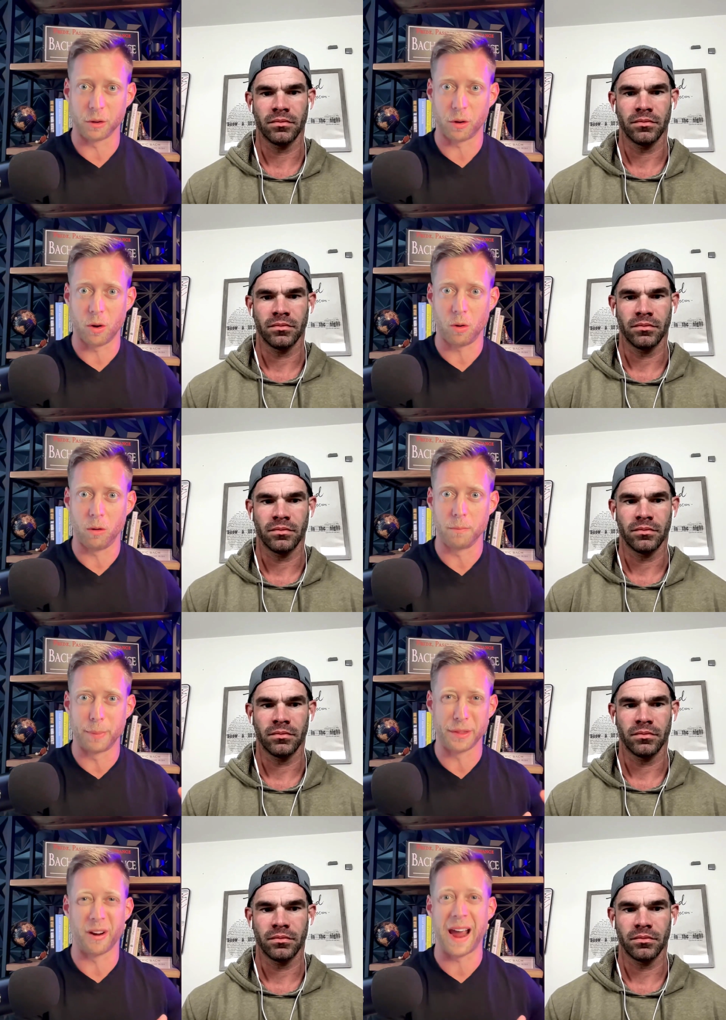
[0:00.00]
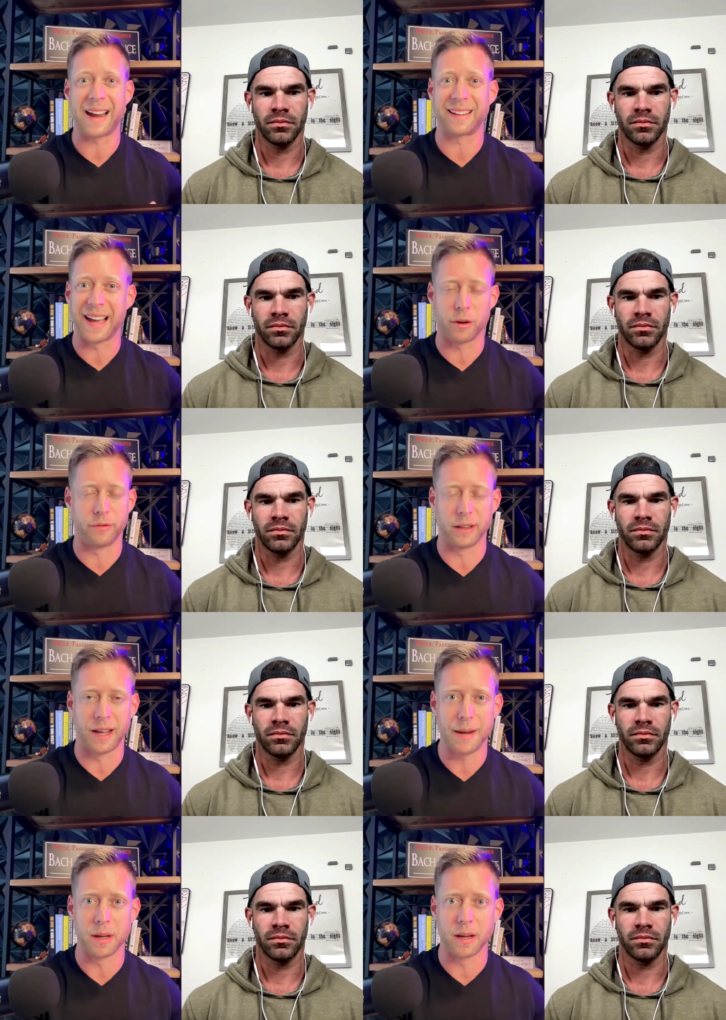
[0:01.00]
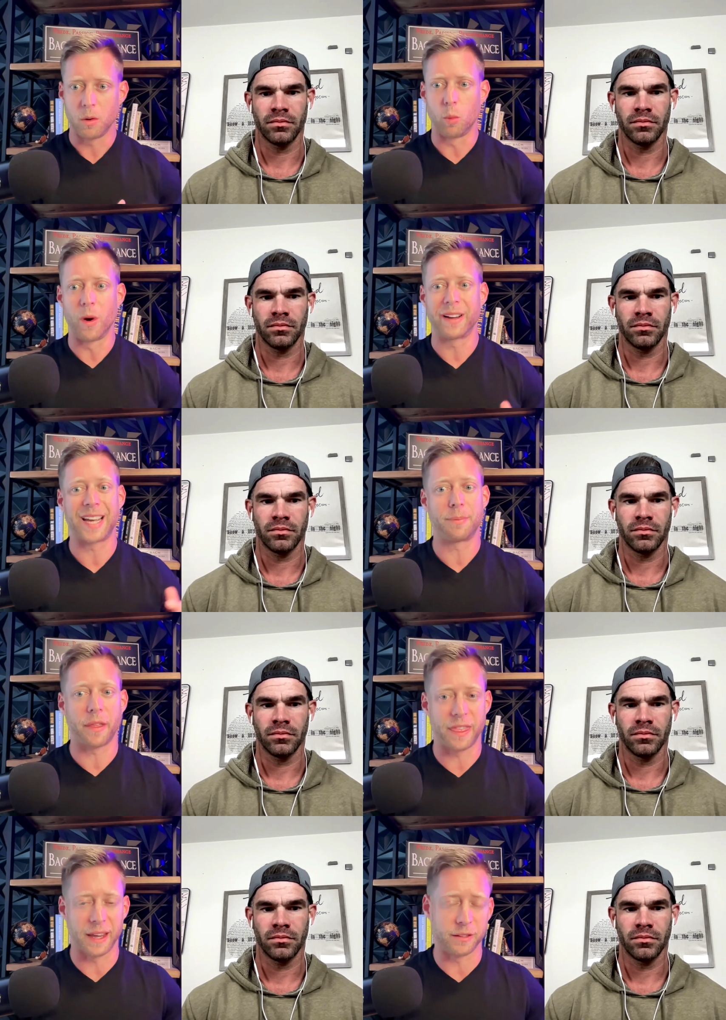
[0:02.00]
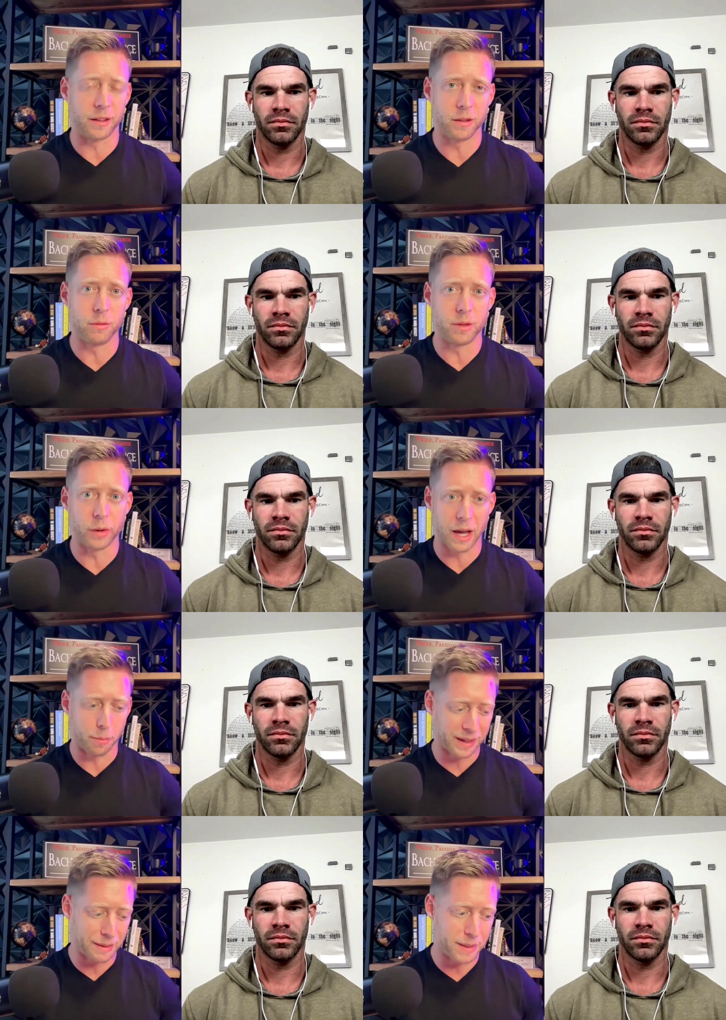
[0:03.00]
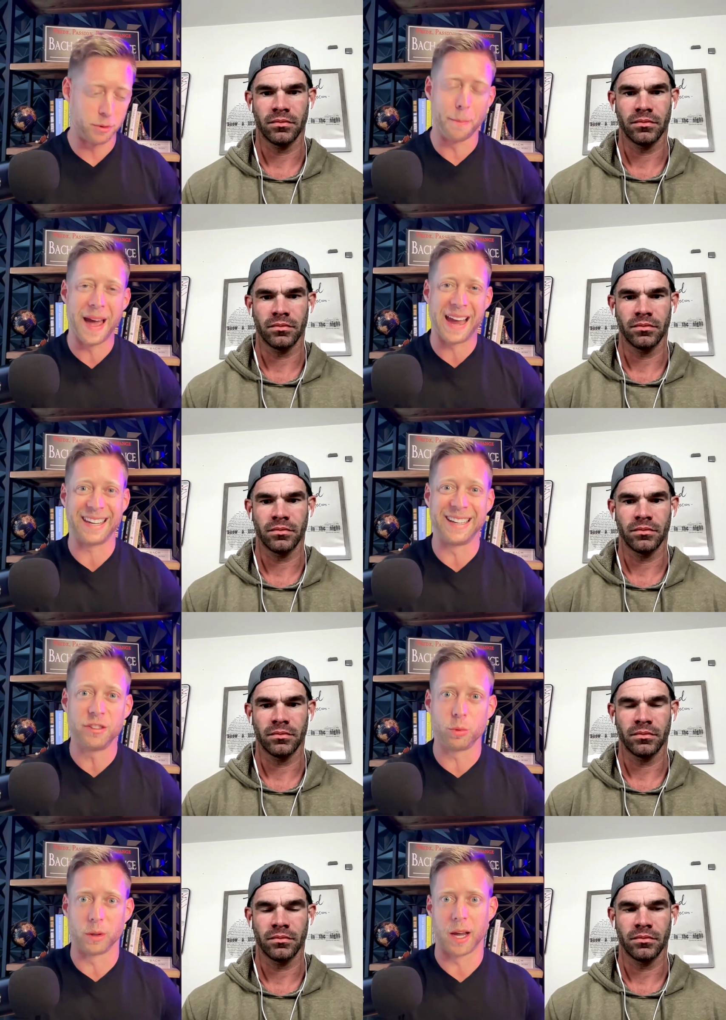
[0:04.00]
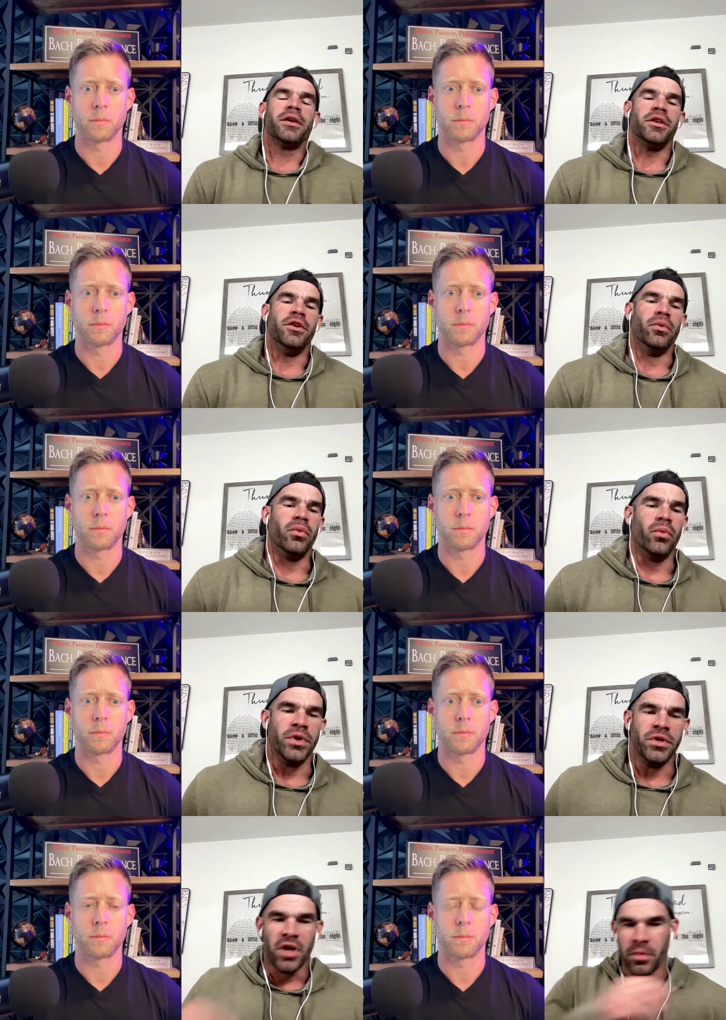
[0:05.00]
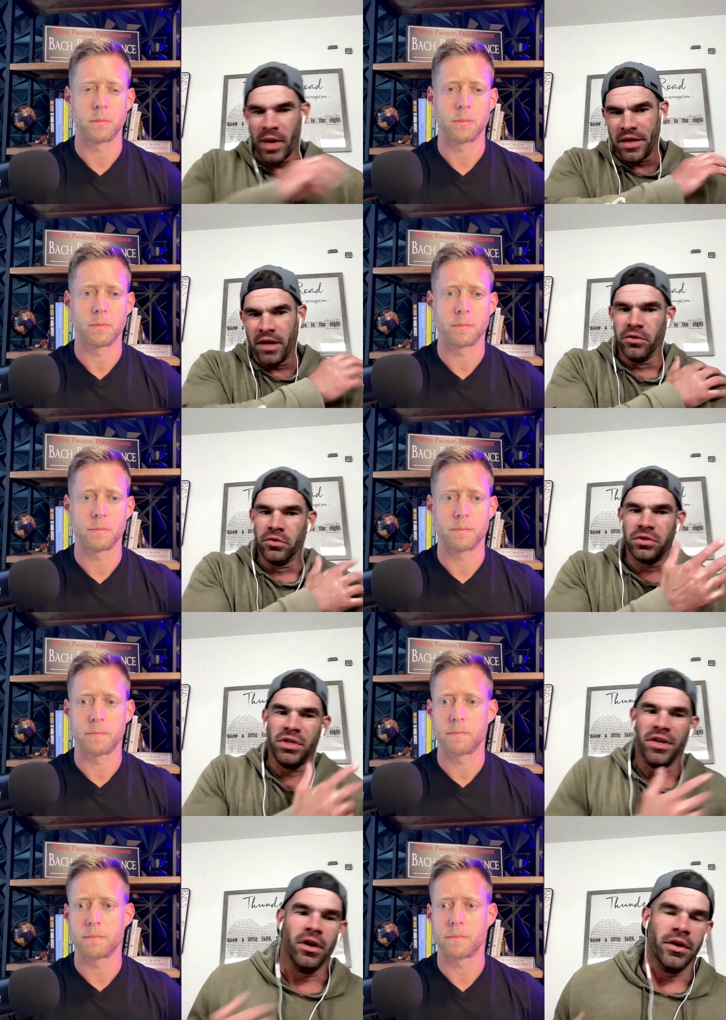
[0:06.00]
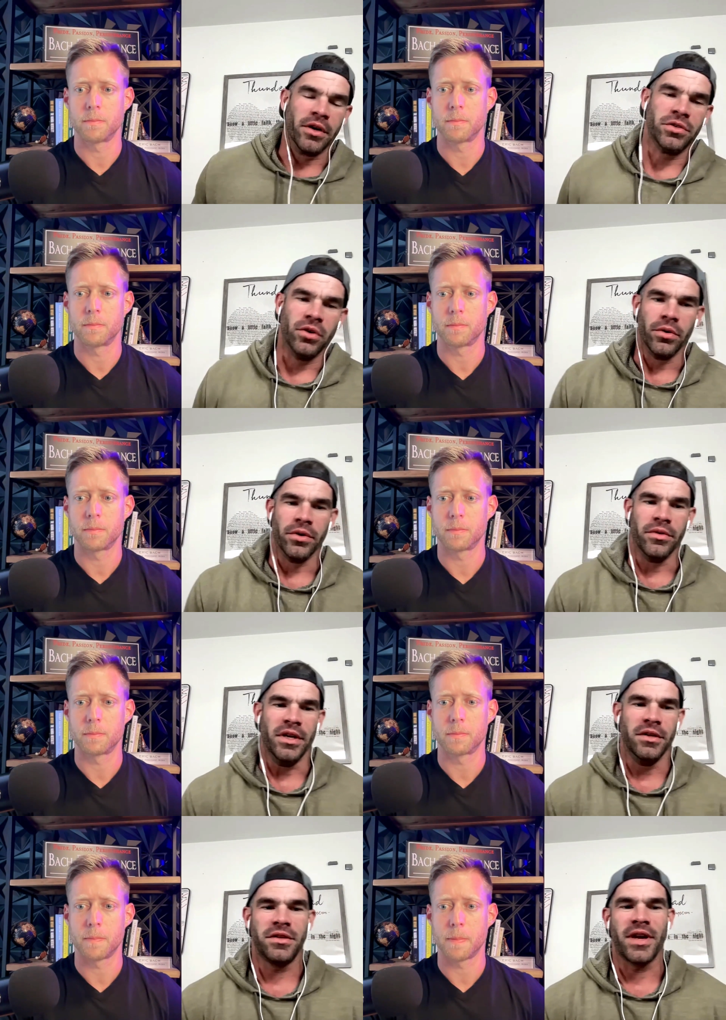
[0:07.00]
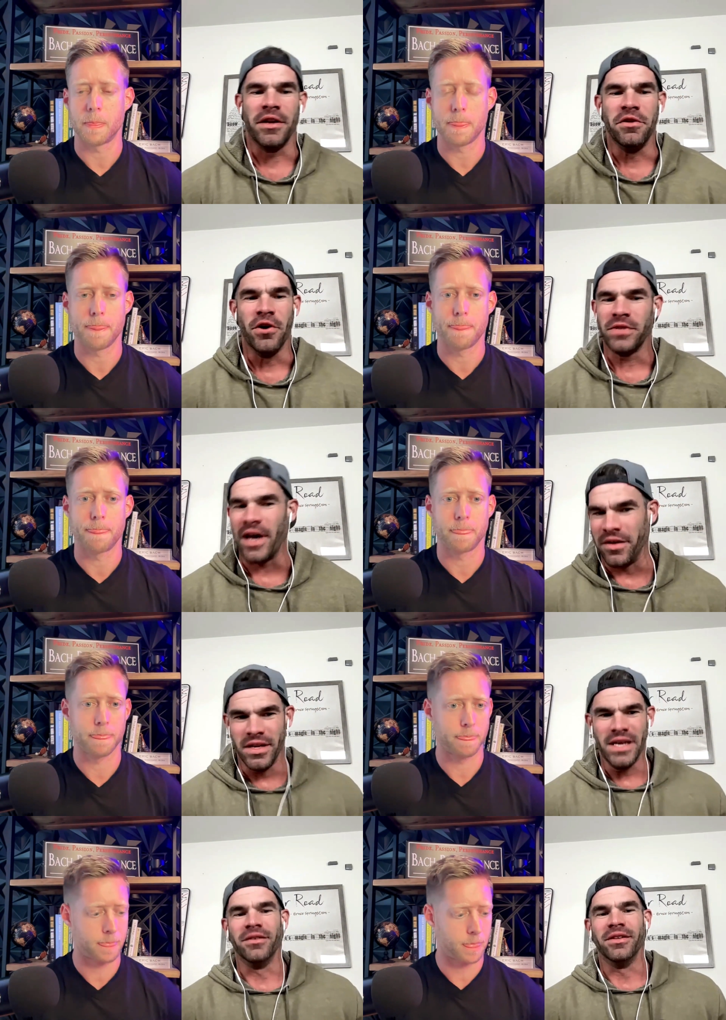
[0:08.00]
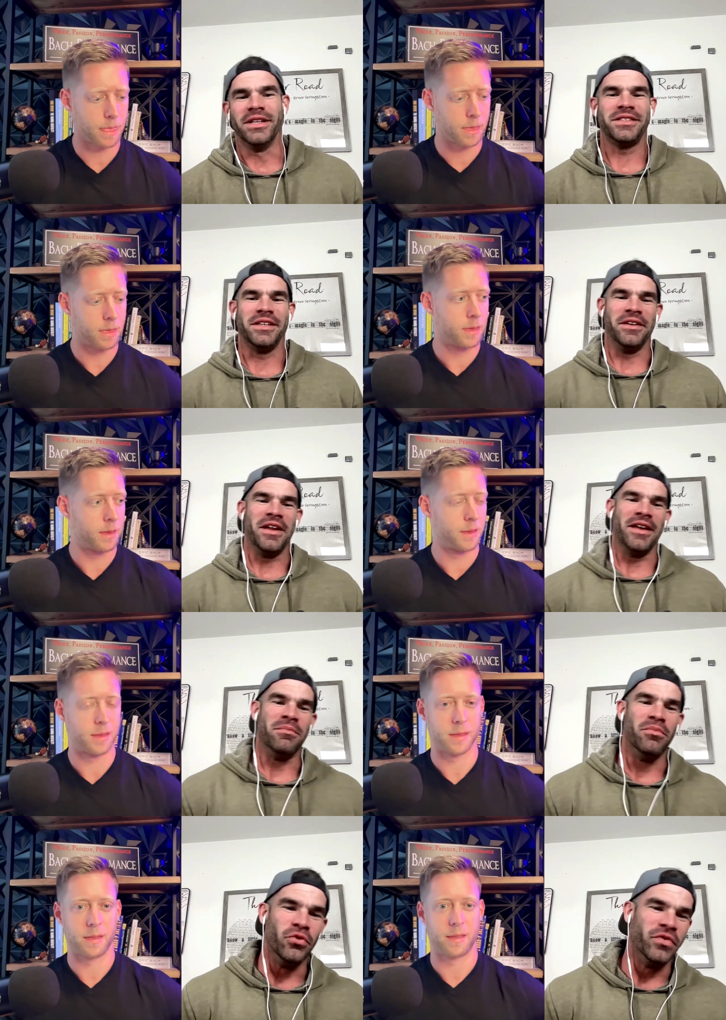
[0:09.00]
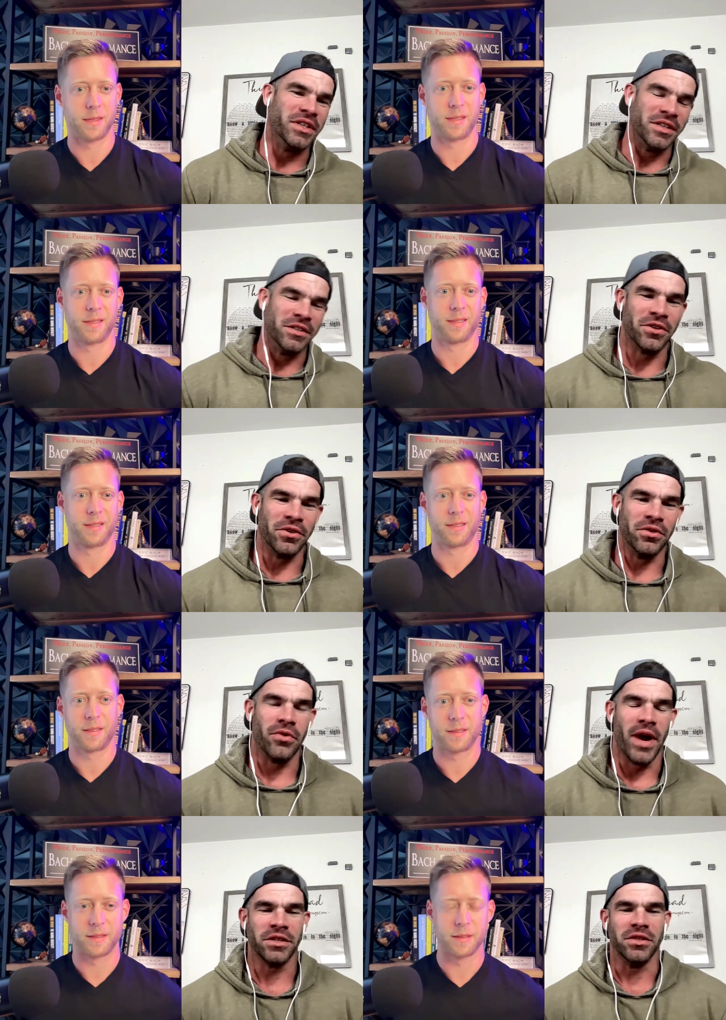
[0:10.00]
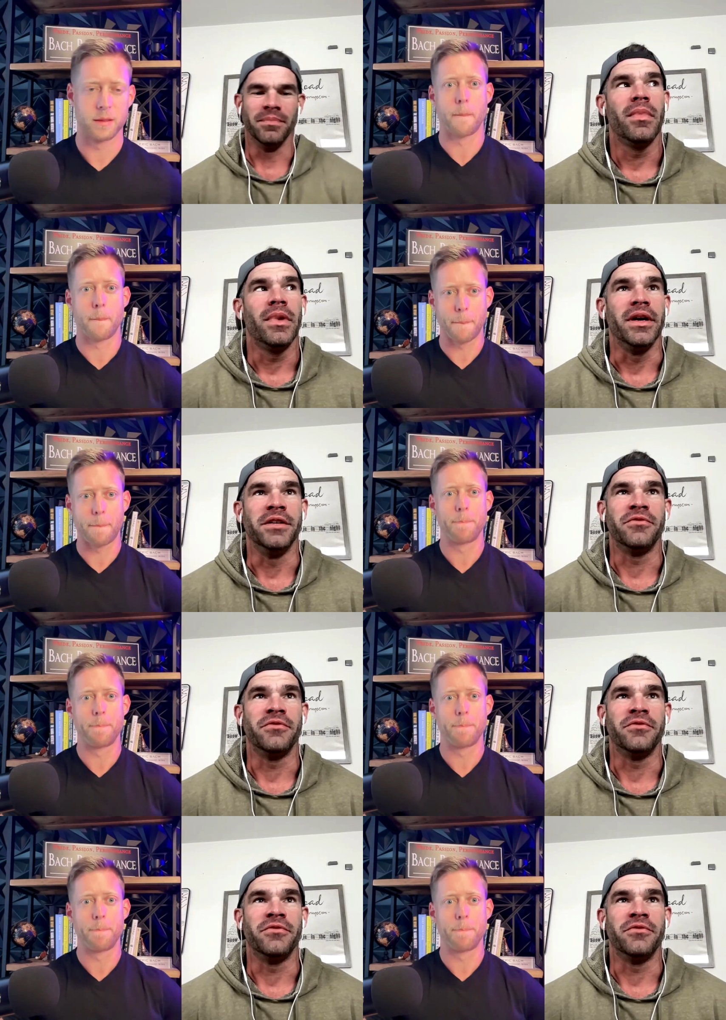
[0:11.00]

Speaker 1: goal, but they're acting out of alignment, what types of things do you do to help get people back into alignment? You know, when
Speaker 2: you talk about that little shit on our shoulder that kind of knows how to needle us and, and move us in a certain direction, it's